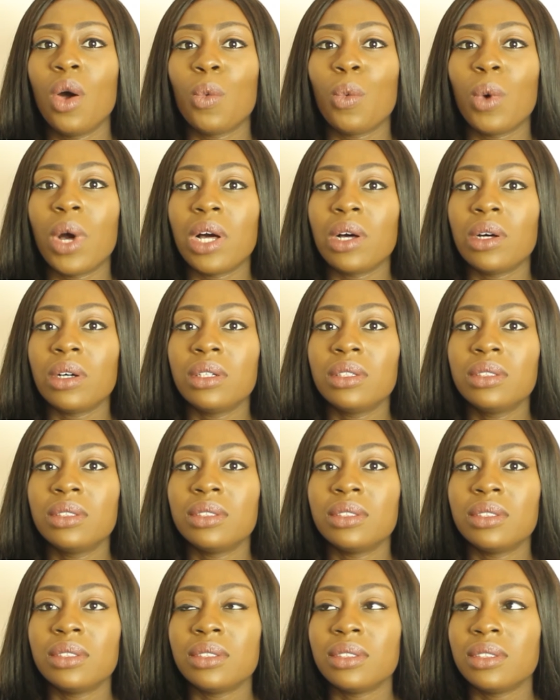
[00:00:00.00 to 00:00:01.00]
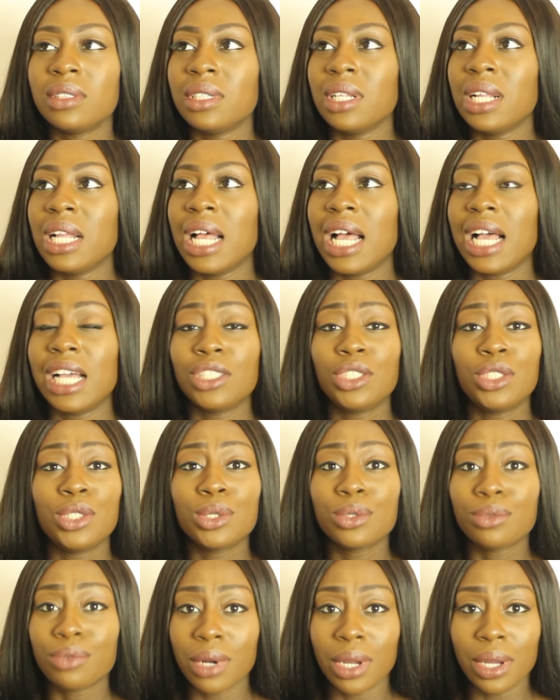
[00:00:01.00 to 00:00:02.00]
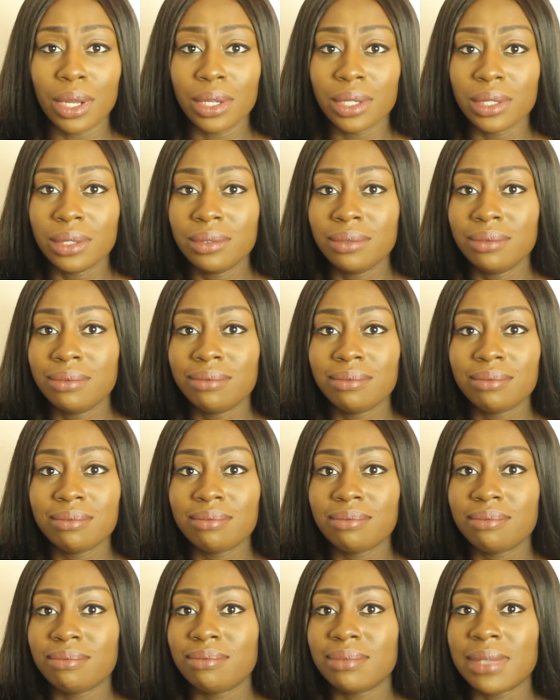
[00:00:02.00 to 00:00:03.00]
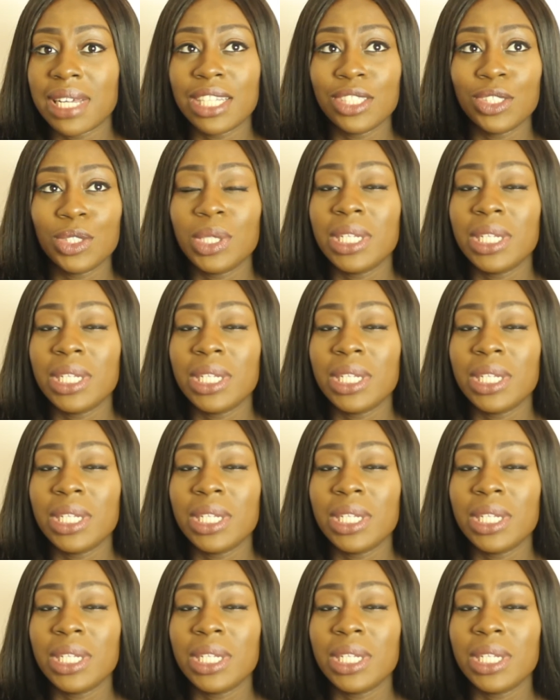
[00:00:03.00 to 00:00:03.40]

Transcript: Well, as you grow, as